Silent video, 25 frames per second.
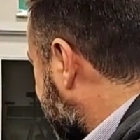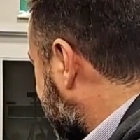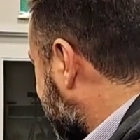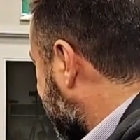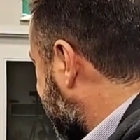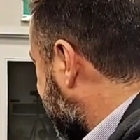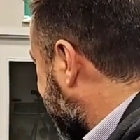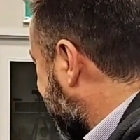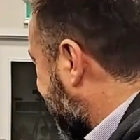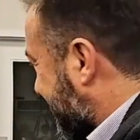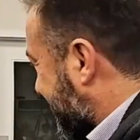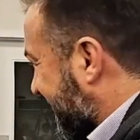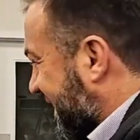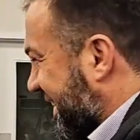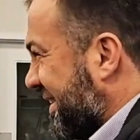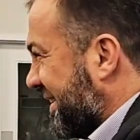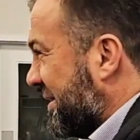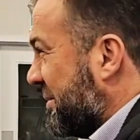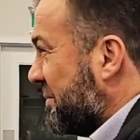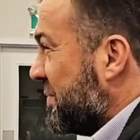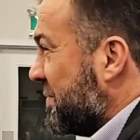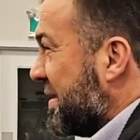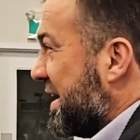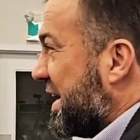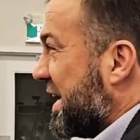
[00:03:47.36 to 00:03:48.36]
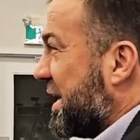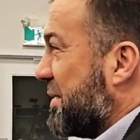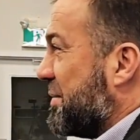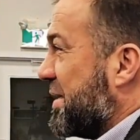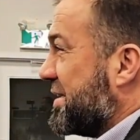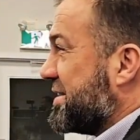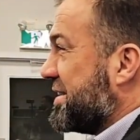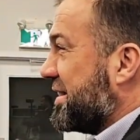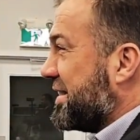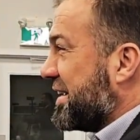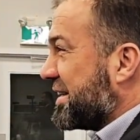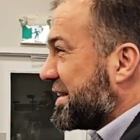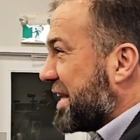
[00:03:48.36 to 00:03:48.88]
inshallah.
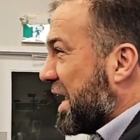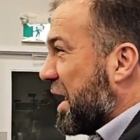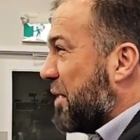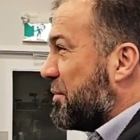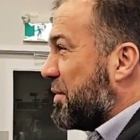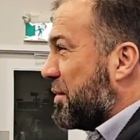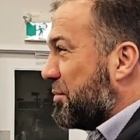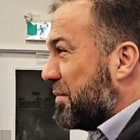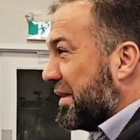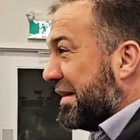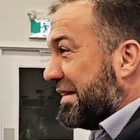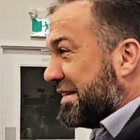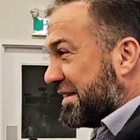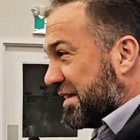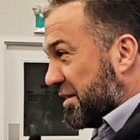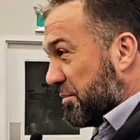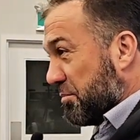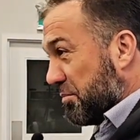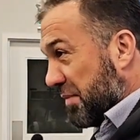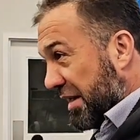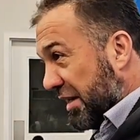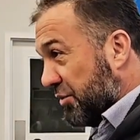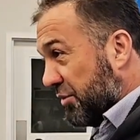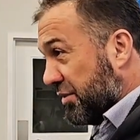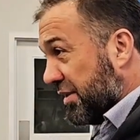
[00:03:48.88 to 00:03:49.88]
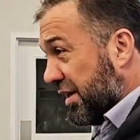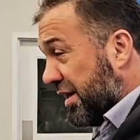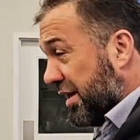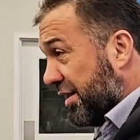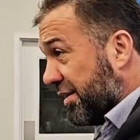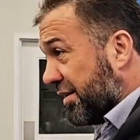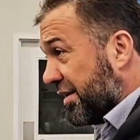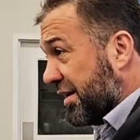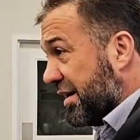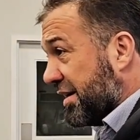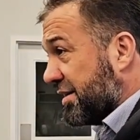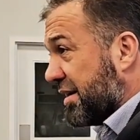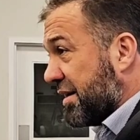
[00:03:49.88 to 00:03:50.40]
Imagine that I'm a
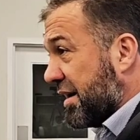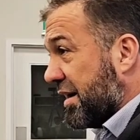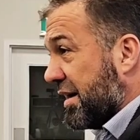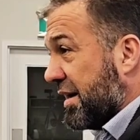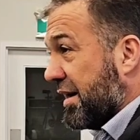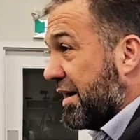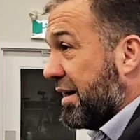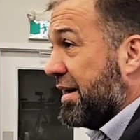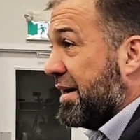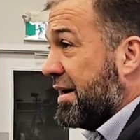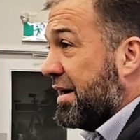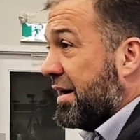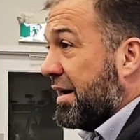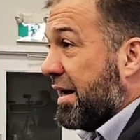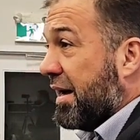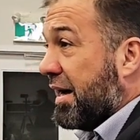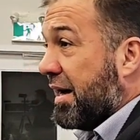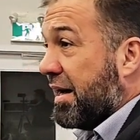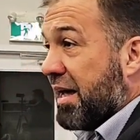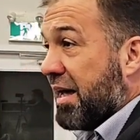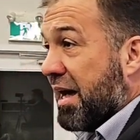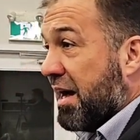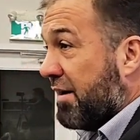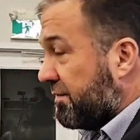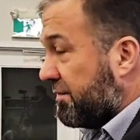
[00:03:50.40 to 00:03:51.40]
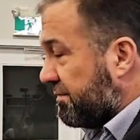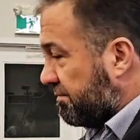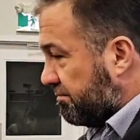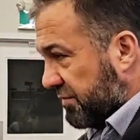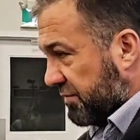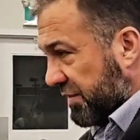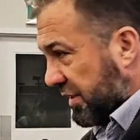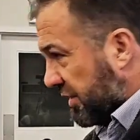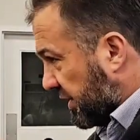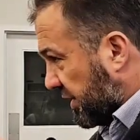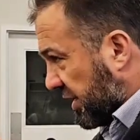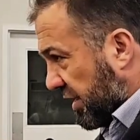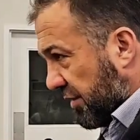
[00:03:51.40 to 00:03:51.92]
multi-millionaire and uh, I have
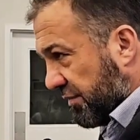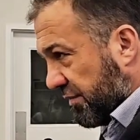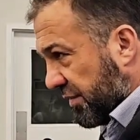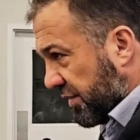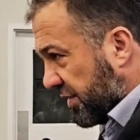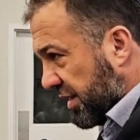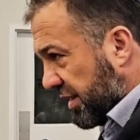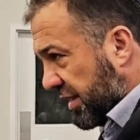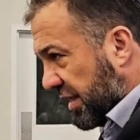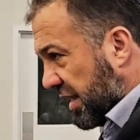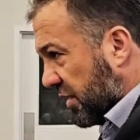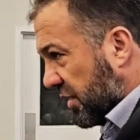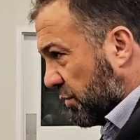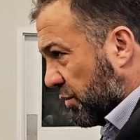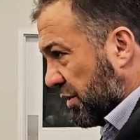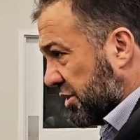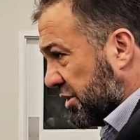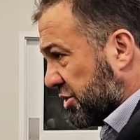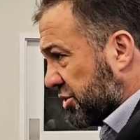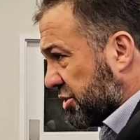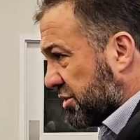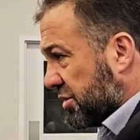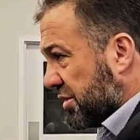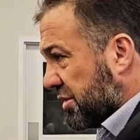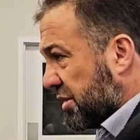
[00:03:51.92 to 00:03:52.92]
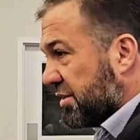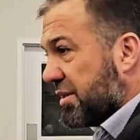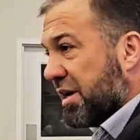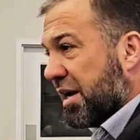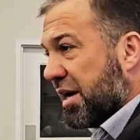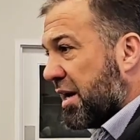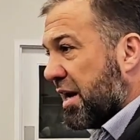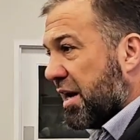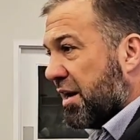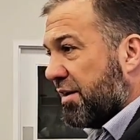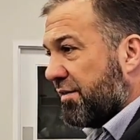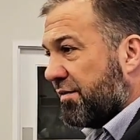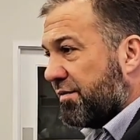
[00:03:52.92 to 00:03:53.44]
nearly everything I wish, and I
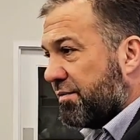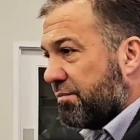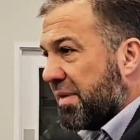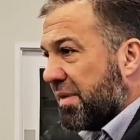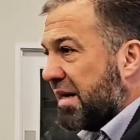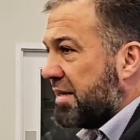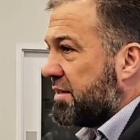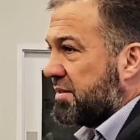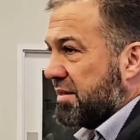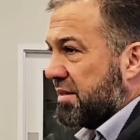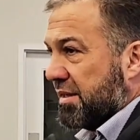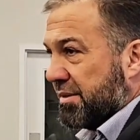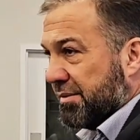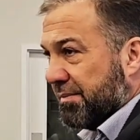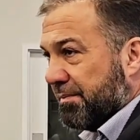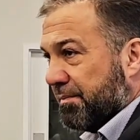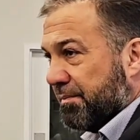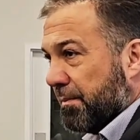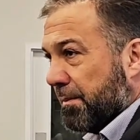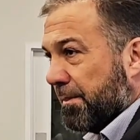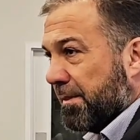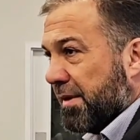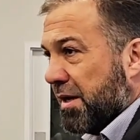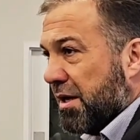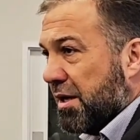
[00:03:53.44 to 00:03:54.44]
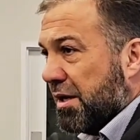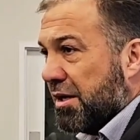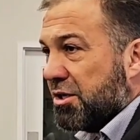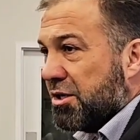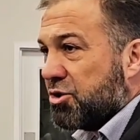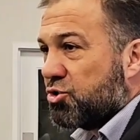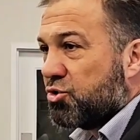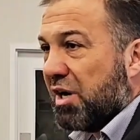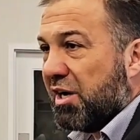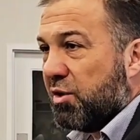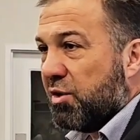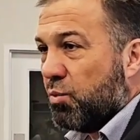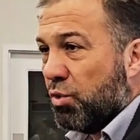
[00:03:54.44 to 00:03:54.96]
have my son.
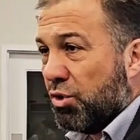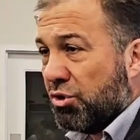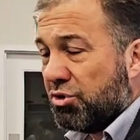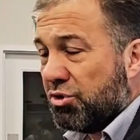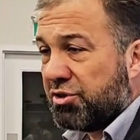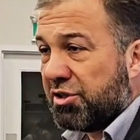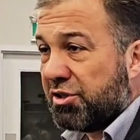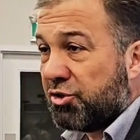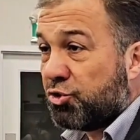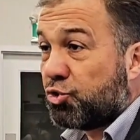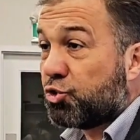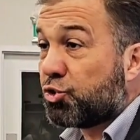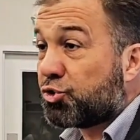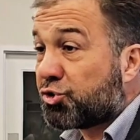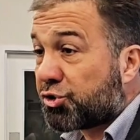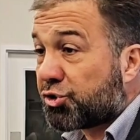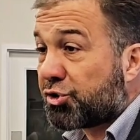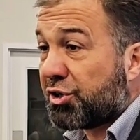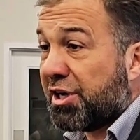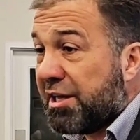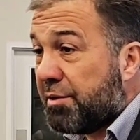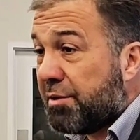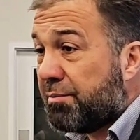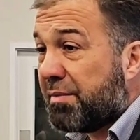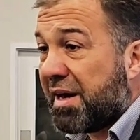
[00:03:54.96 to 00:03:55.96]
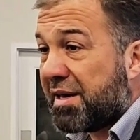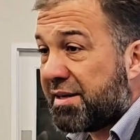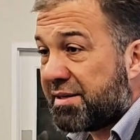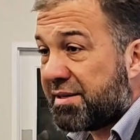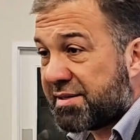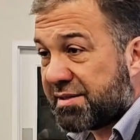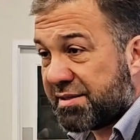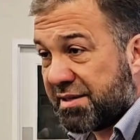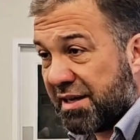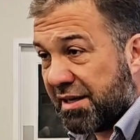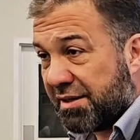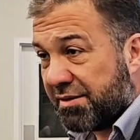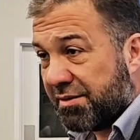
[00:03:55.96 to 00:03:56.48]
So I wanted to train my
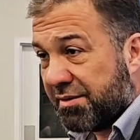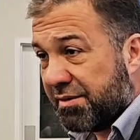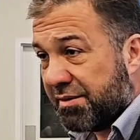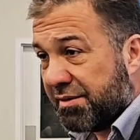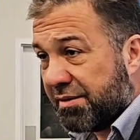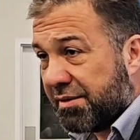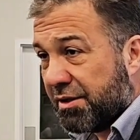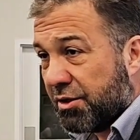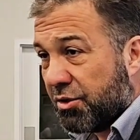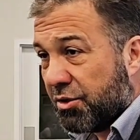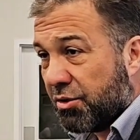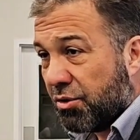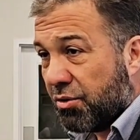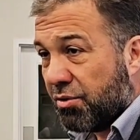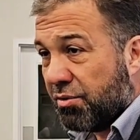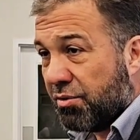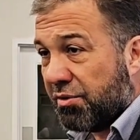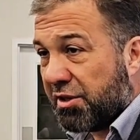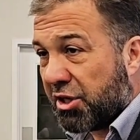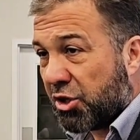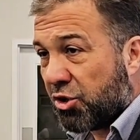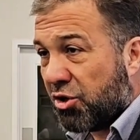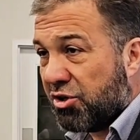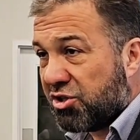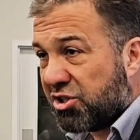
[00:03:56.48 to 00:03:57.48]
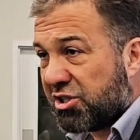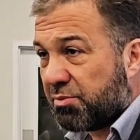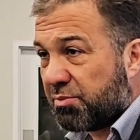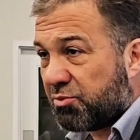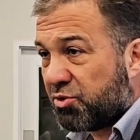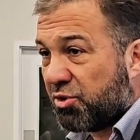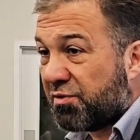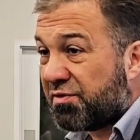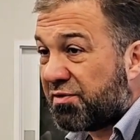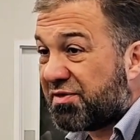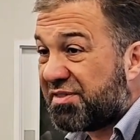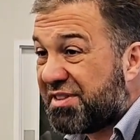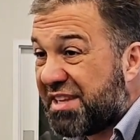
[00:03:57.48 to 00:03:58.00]
son on the concept
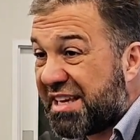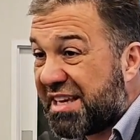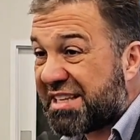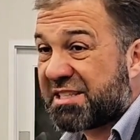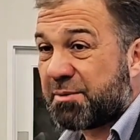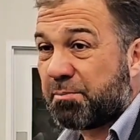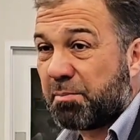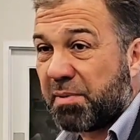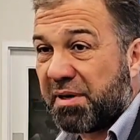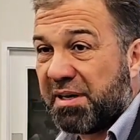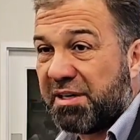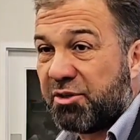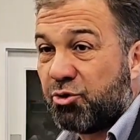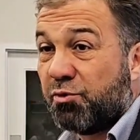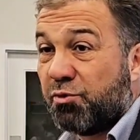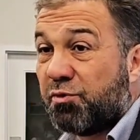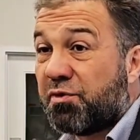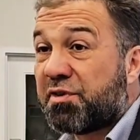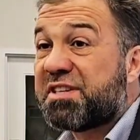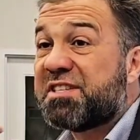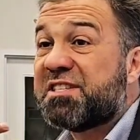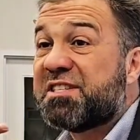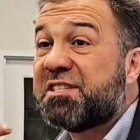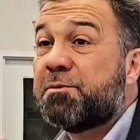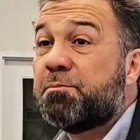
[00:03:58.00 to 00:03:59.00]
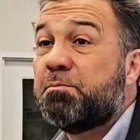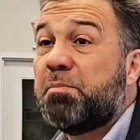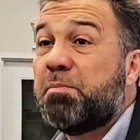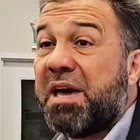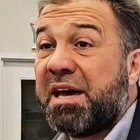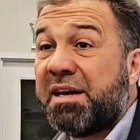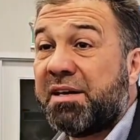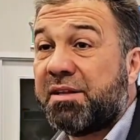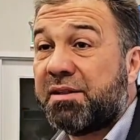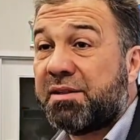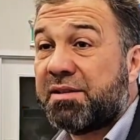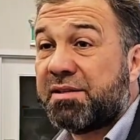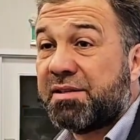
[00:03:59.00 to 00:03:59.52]
of discipline, of
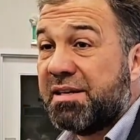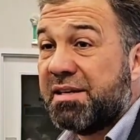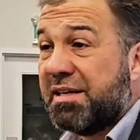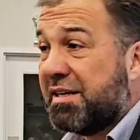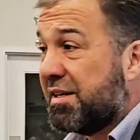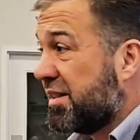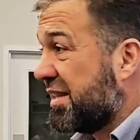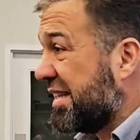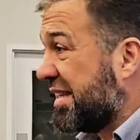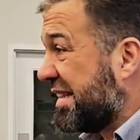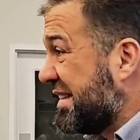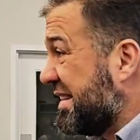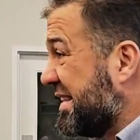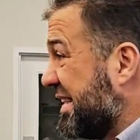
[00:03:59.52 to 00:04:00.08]
respect, the